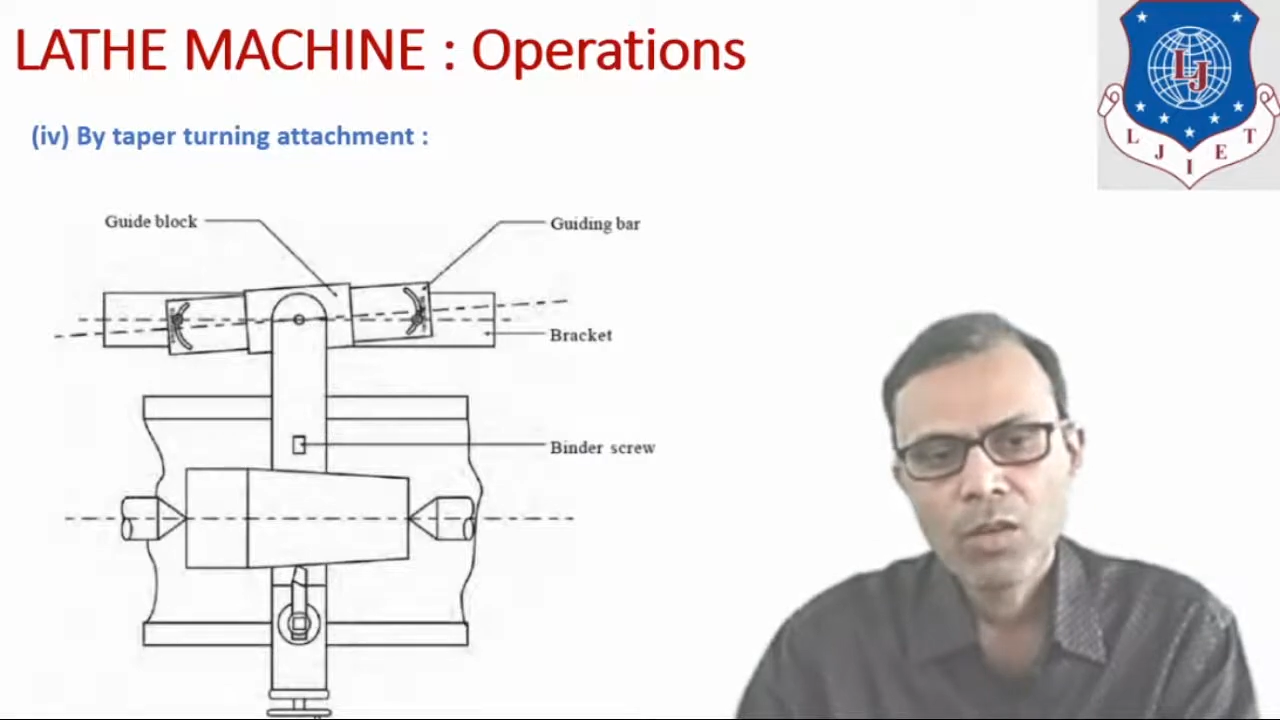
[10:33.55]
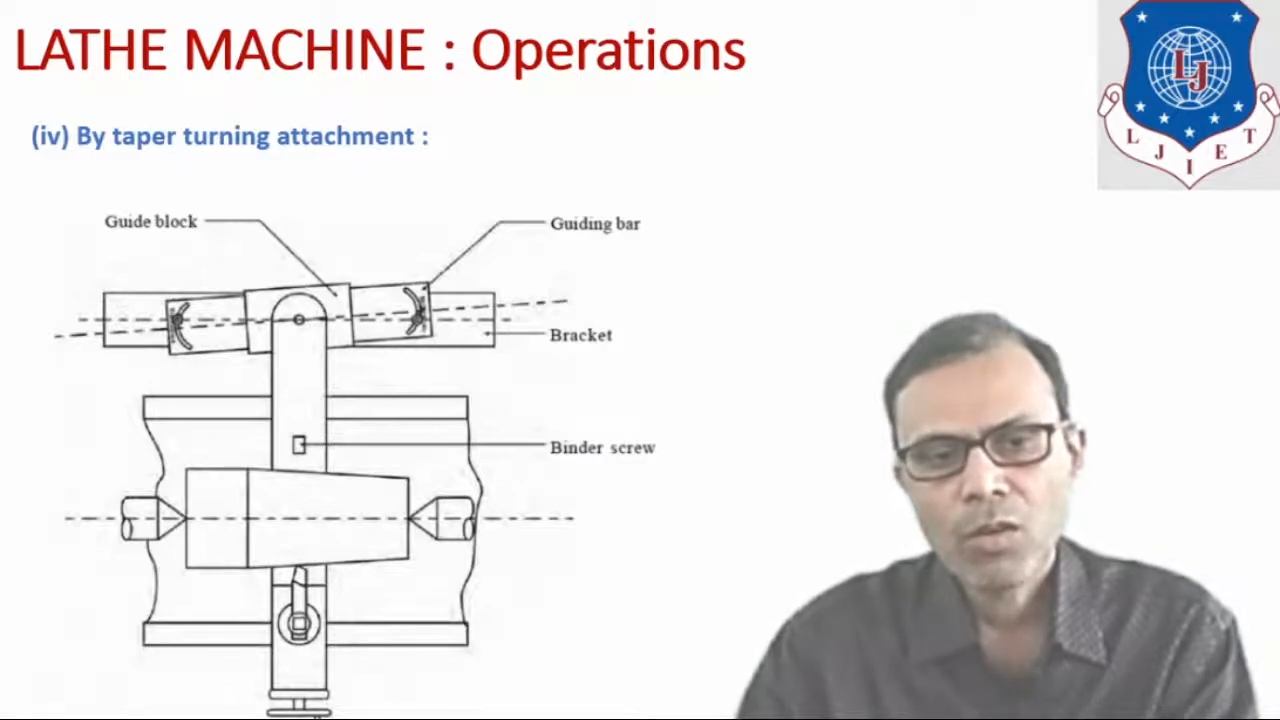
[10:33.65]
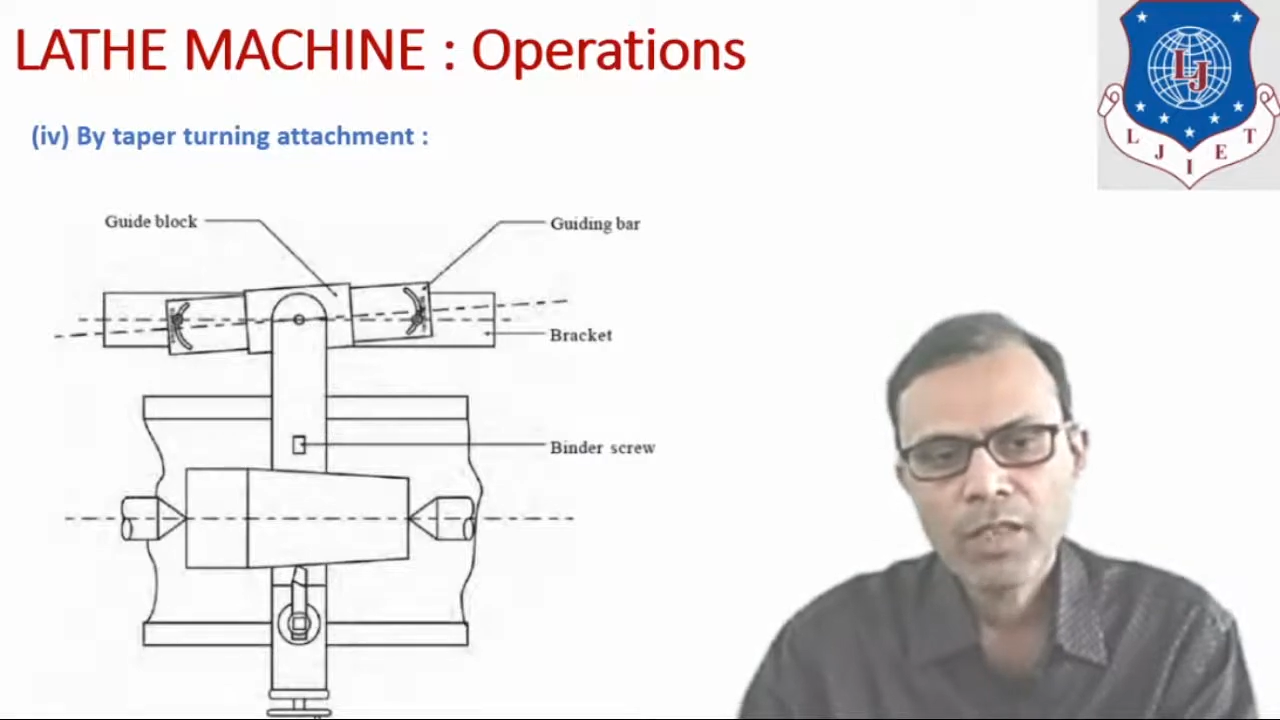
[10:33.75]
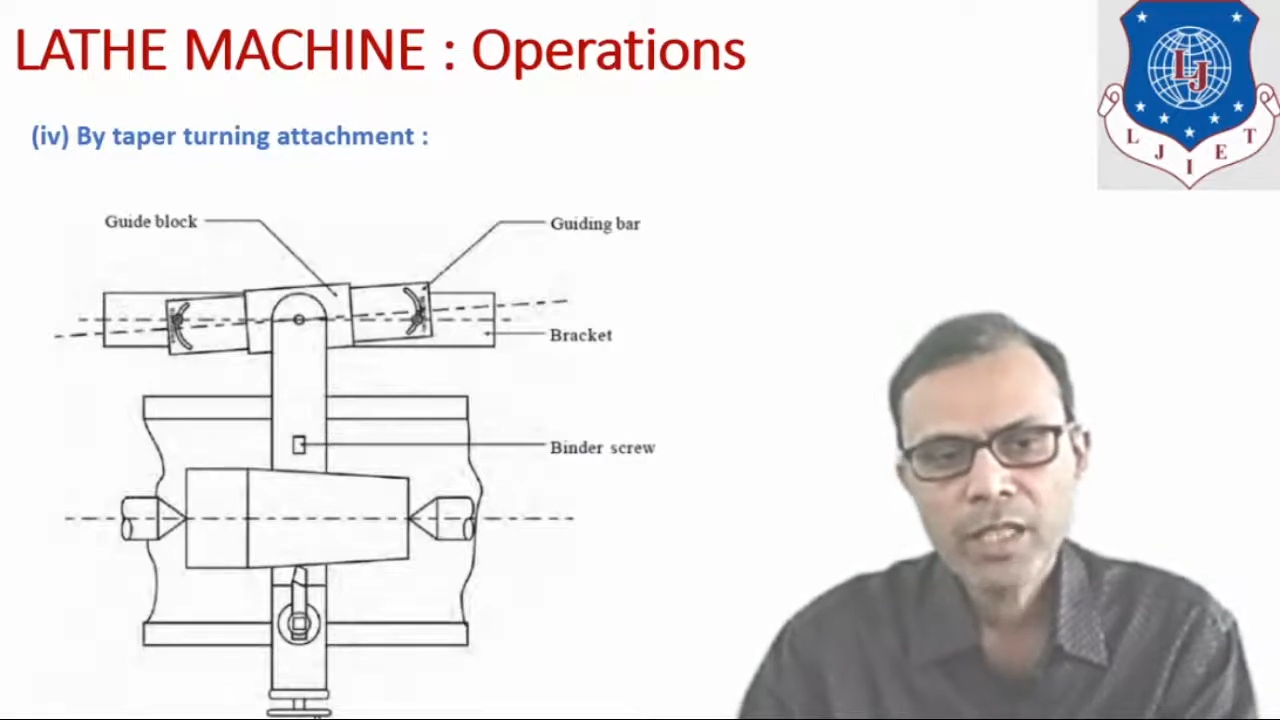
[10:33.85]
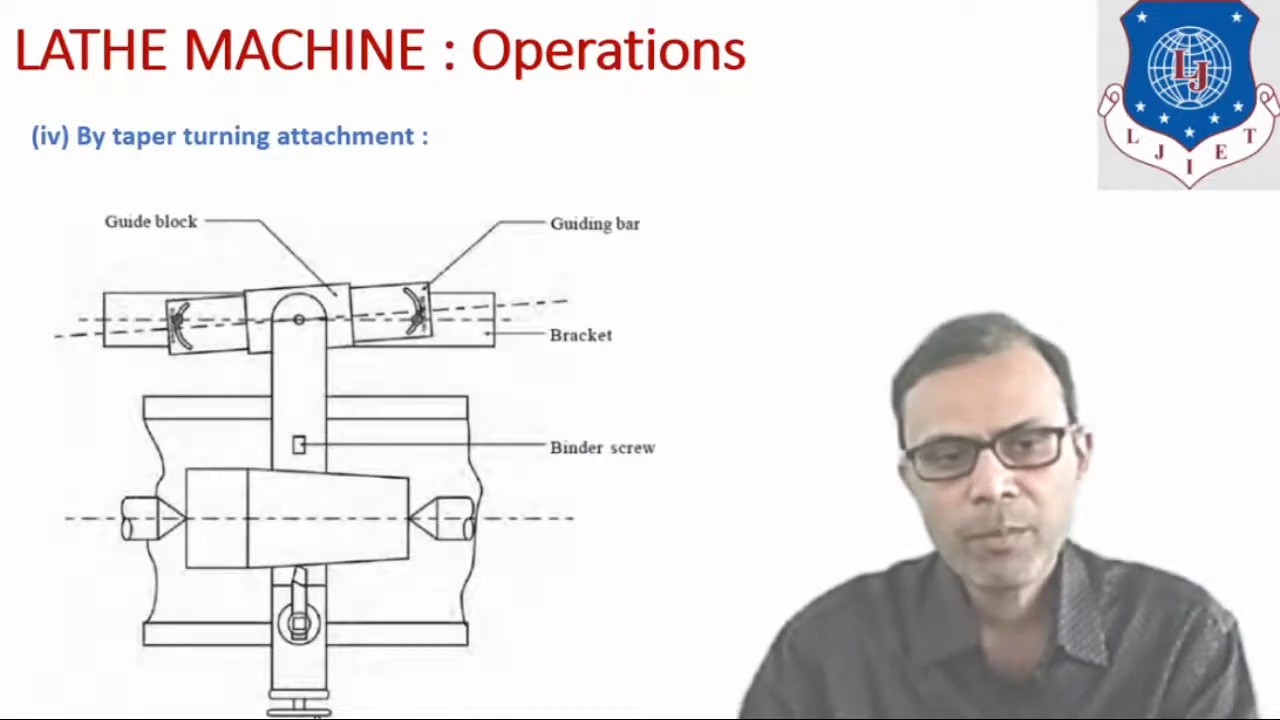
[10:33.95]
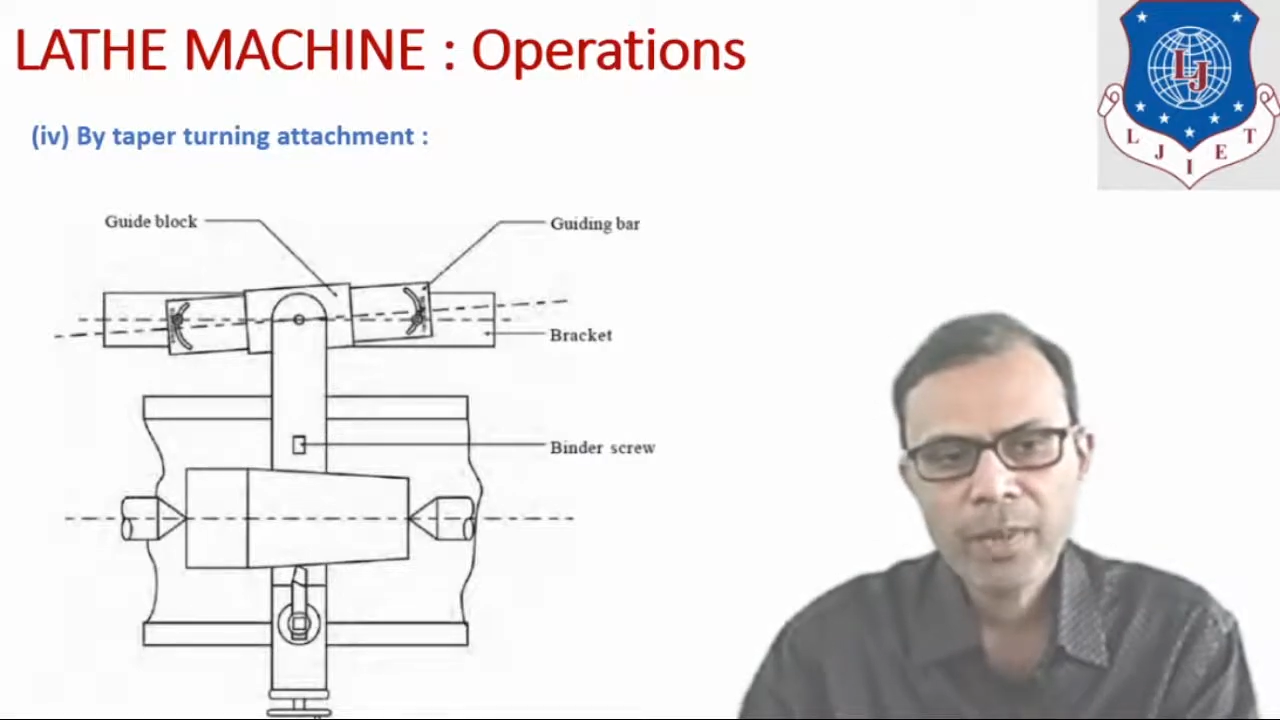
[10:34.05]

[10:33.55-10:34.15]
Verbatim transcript: On that